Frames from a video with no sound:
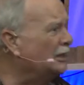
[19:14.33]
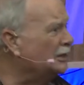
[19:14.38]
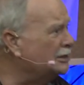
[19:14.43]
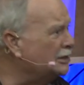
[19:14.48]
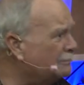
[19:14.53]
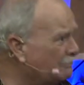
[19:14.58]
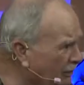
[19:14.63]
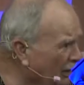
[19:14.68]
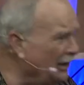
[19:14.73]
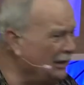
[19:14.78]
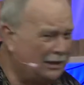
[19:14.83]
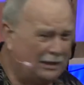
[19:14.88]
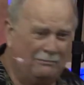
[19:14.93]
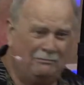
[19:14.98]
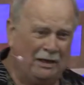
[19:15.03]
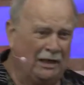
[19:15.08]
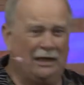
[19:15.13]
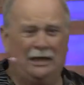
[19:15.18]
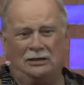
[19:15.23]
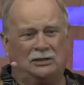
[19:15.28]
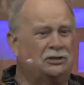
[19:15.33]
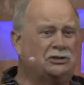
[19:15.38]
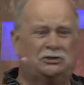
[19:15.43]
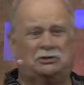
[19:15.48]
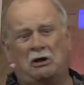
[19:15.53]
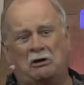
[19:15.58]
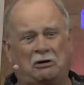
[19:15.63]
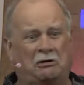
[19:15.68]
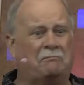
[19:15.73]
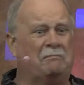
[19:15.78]
to speak to me and
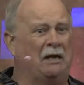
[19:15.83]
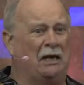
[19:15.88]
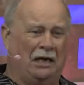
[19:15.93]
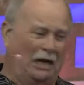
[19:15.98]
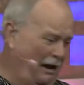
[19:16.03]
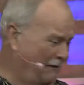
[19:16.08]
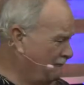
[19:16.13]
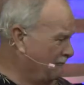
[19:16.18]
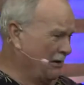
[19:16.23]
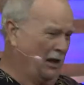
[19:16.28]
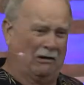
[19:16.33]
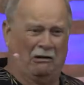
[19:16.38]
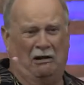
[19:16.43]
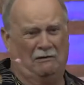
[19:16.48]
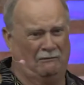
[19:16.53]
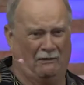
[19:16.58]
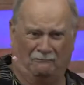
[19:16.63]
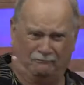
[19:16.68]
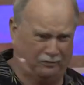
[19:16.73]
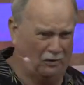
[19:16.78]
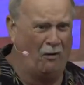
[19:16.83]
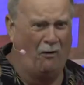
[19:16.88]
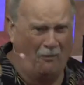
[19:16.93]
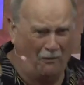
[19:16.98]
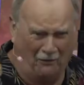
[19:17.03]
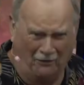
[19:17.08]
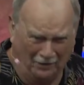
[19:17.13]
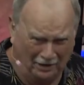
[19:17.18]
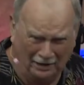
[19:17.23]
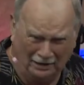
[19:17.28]
shook me and I fell on the
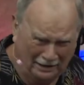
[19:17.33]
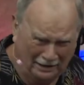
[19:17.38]
floor.